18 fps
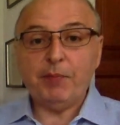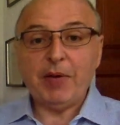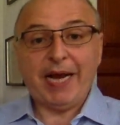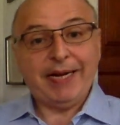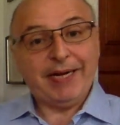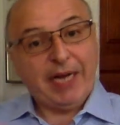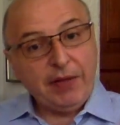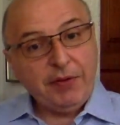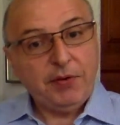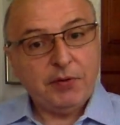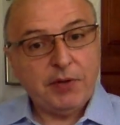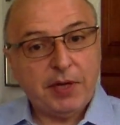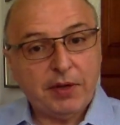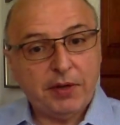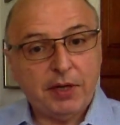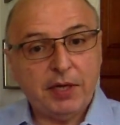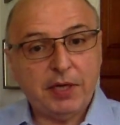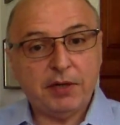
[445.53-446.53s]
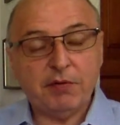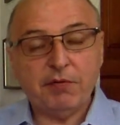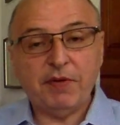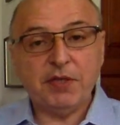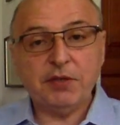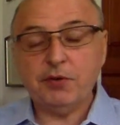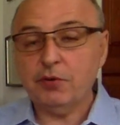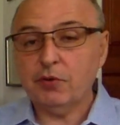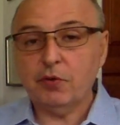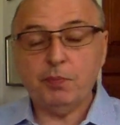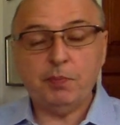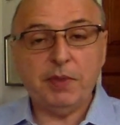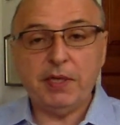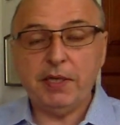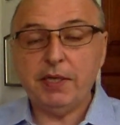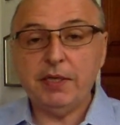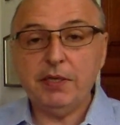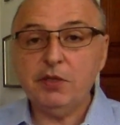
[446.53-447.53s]
another intervention could
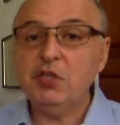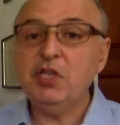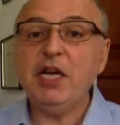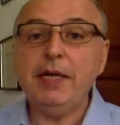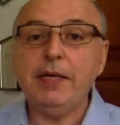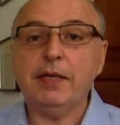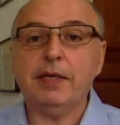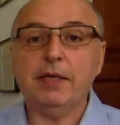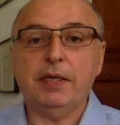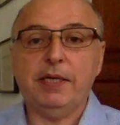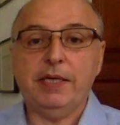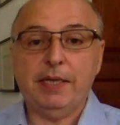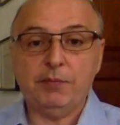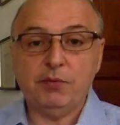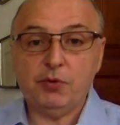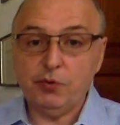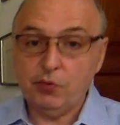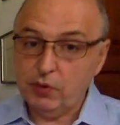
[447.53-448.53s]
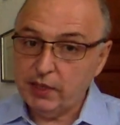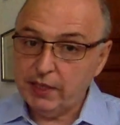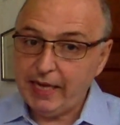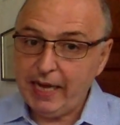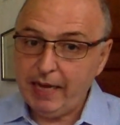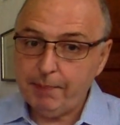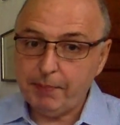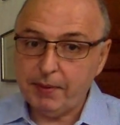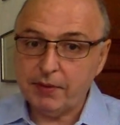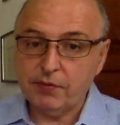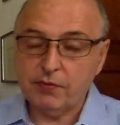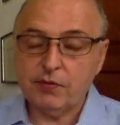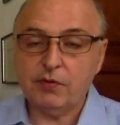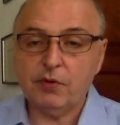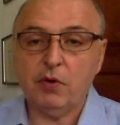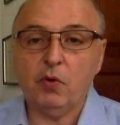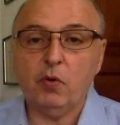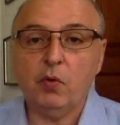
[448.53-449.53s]
be done, and I'm sure it happens.
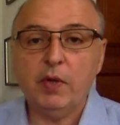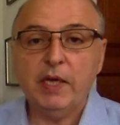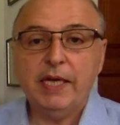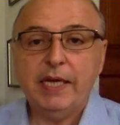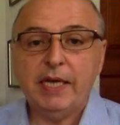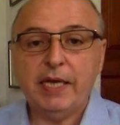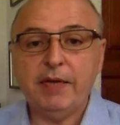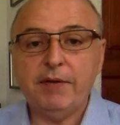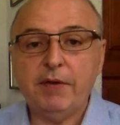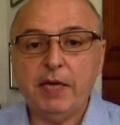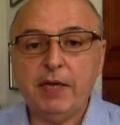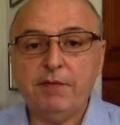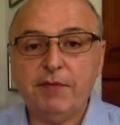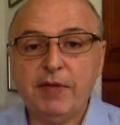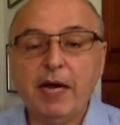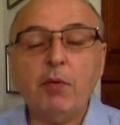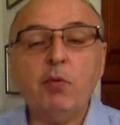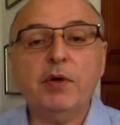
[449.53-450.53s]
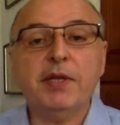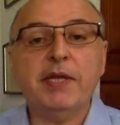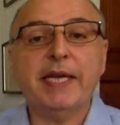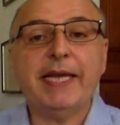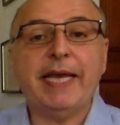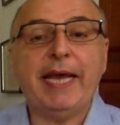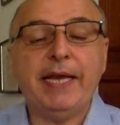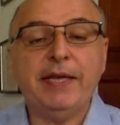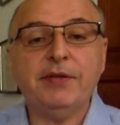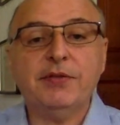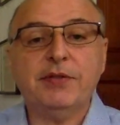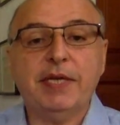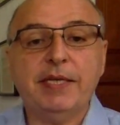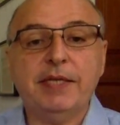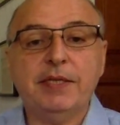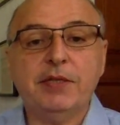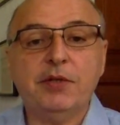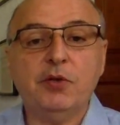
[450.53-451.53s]
So if that were the case
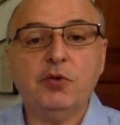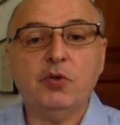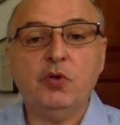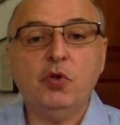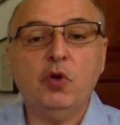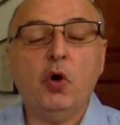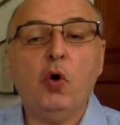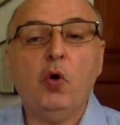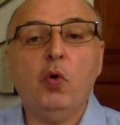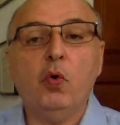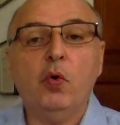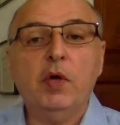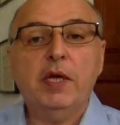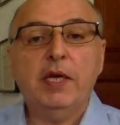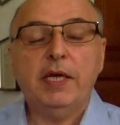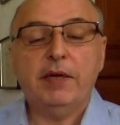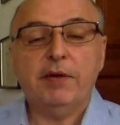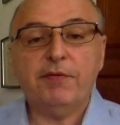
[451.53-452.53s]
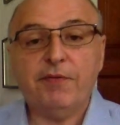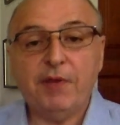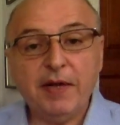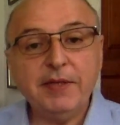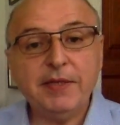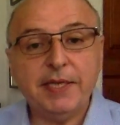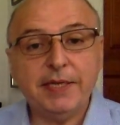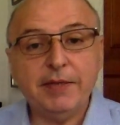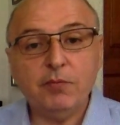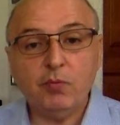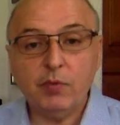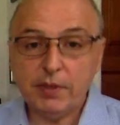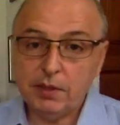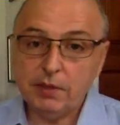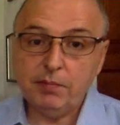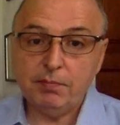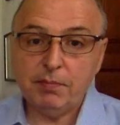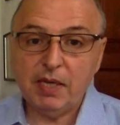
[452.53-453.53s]
and there's no funding,
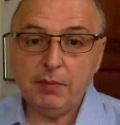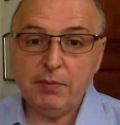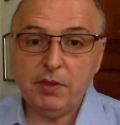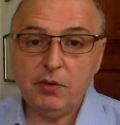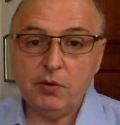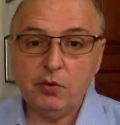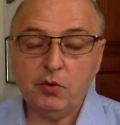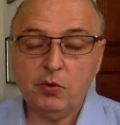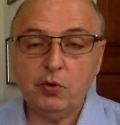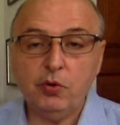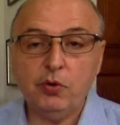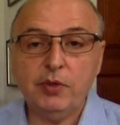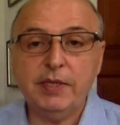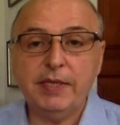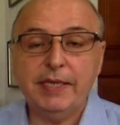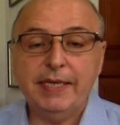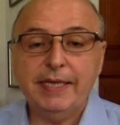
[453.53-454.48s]
well, maybe you could